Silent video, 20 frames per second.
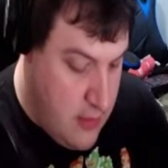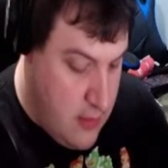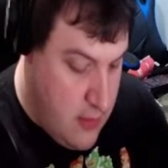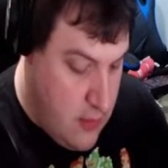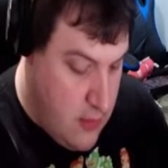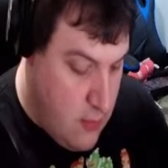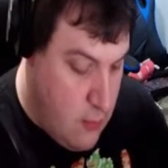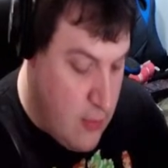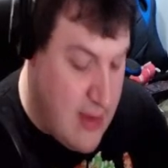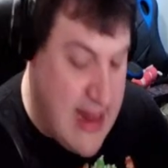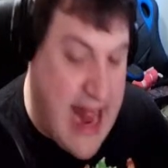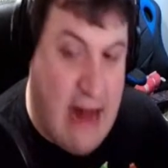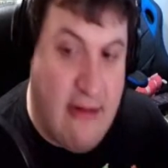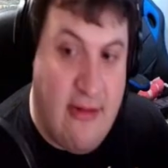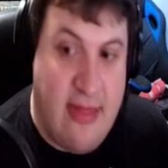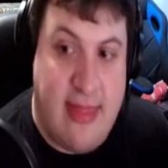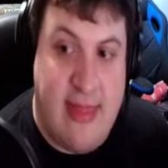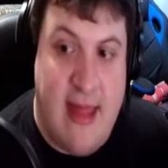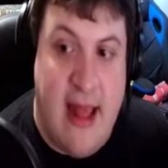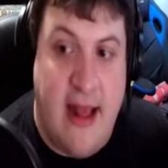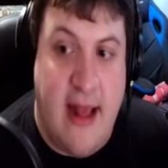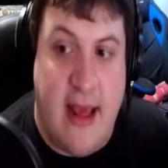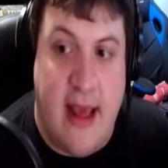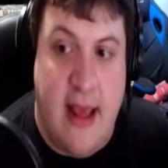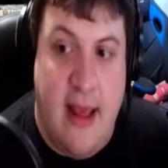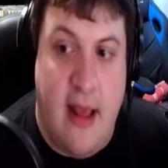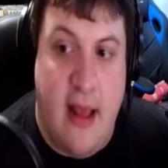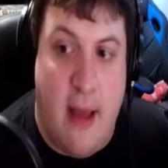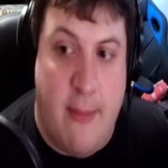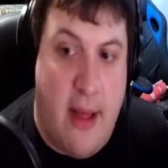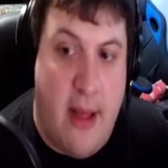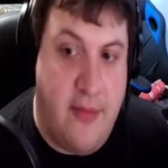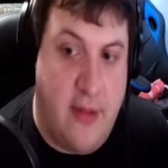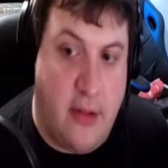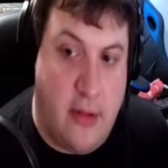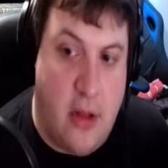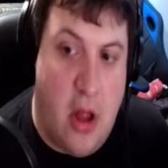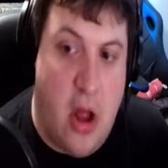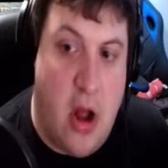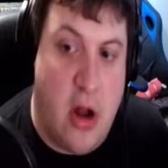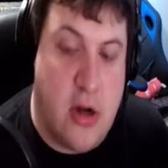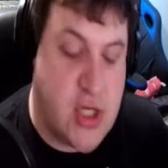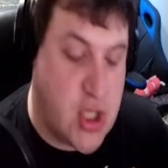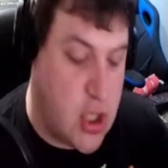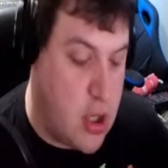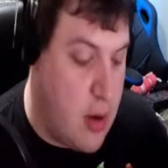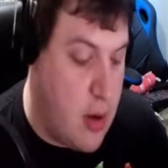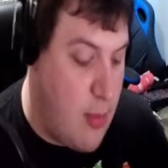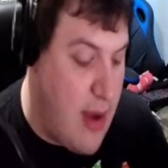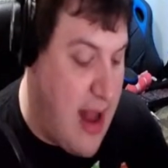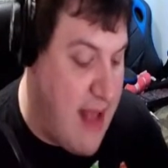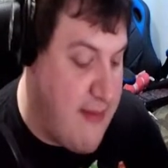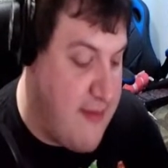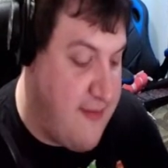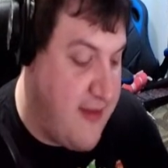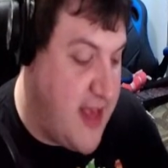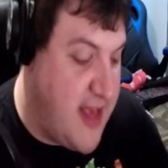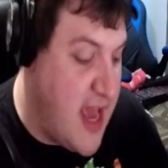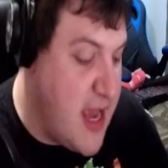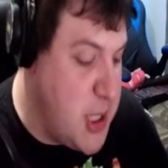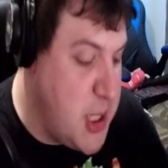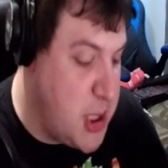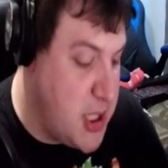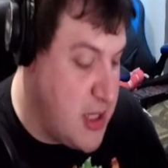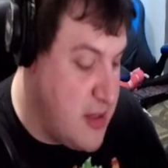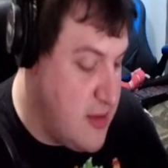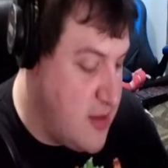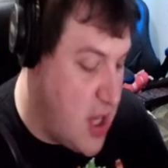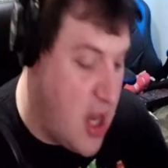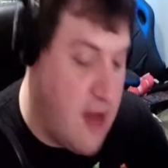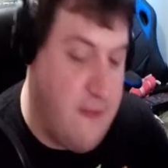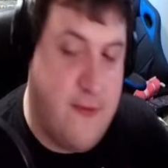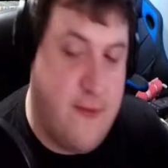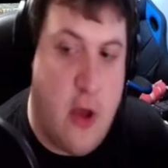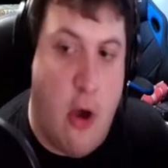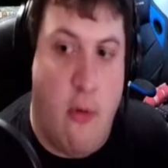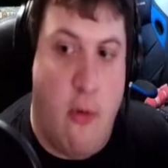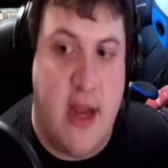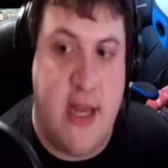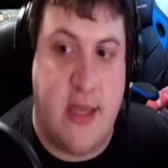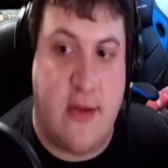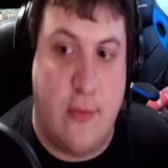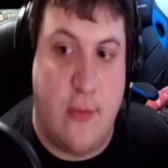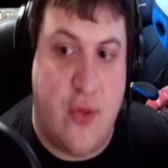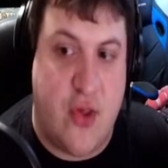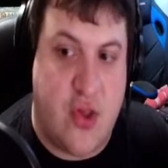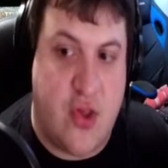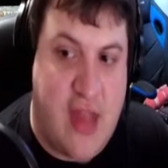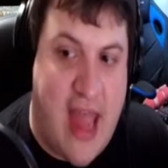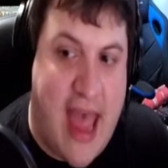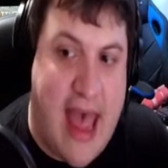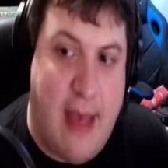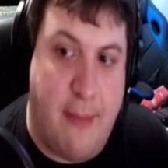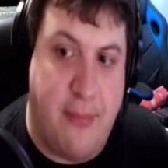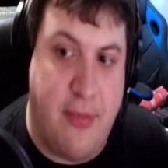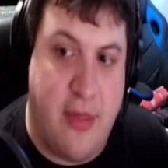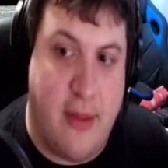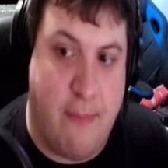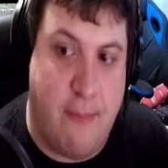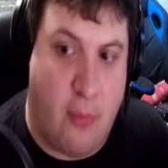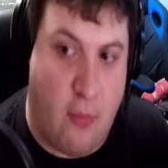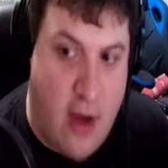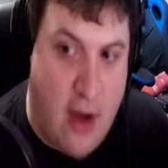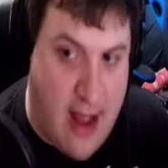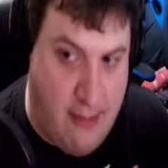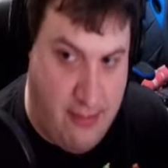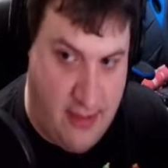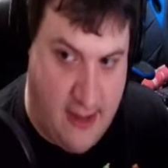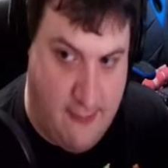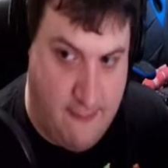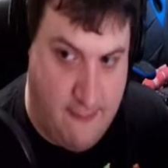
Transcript: without thinking about the long-term ramifications of going to stab the problem.